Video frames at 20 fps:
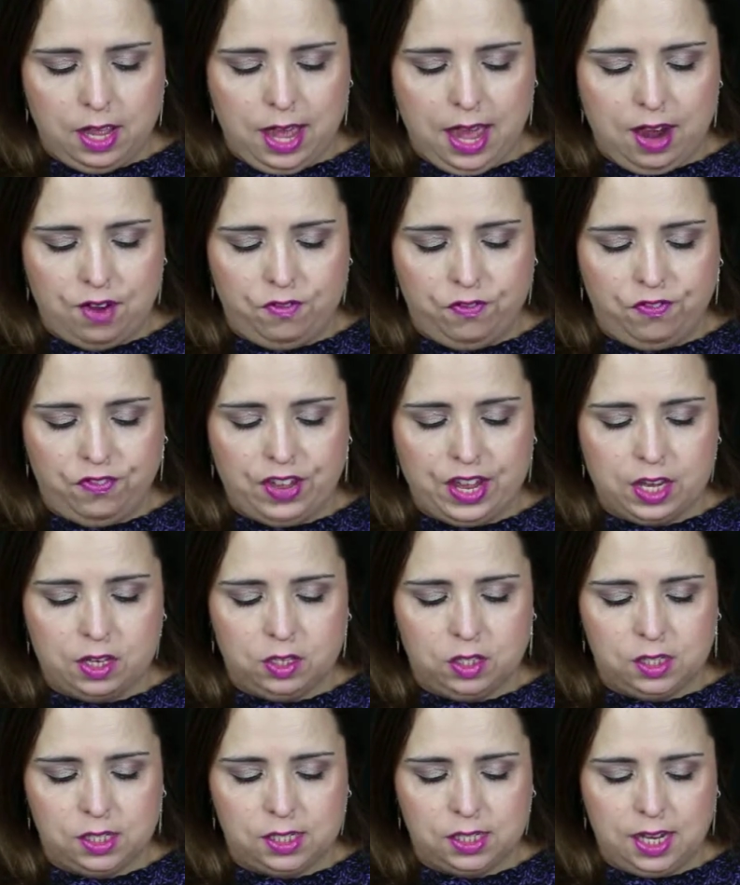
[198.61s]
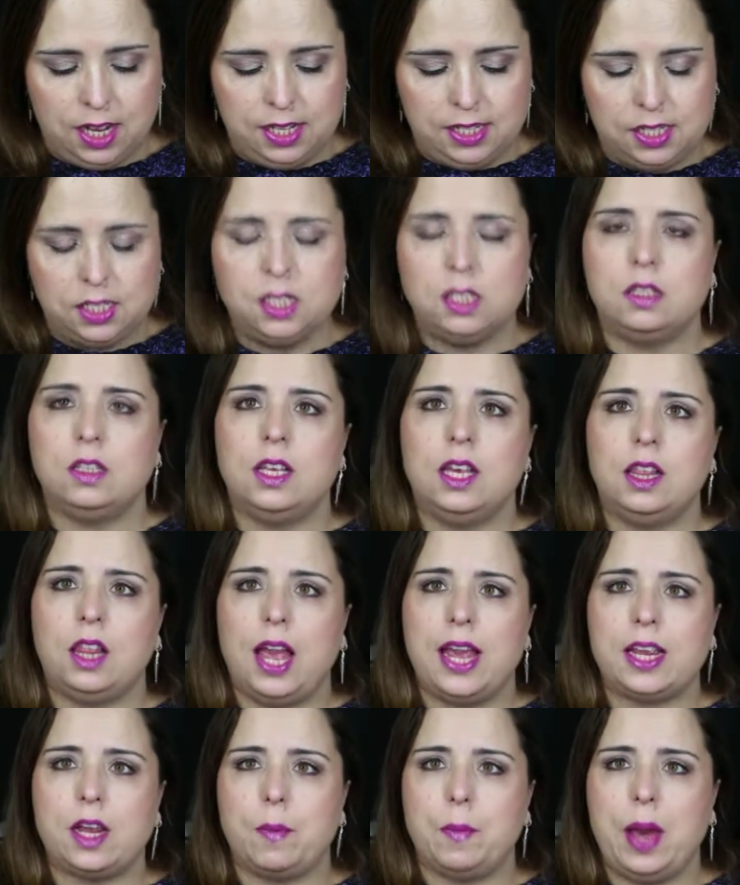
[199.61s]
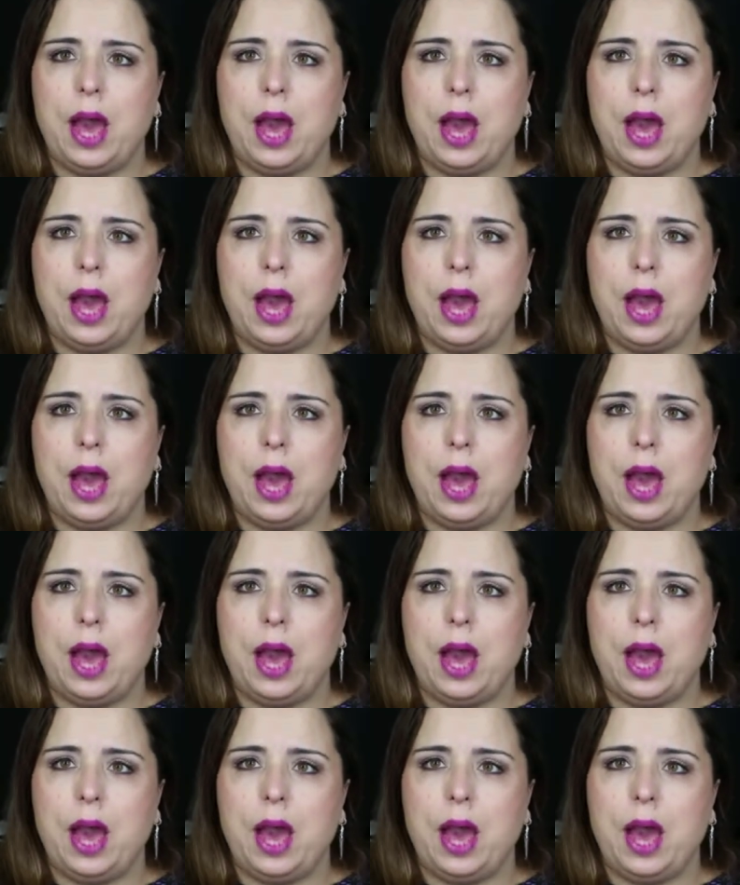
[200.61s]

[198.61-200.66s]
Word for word: and feels instantly like a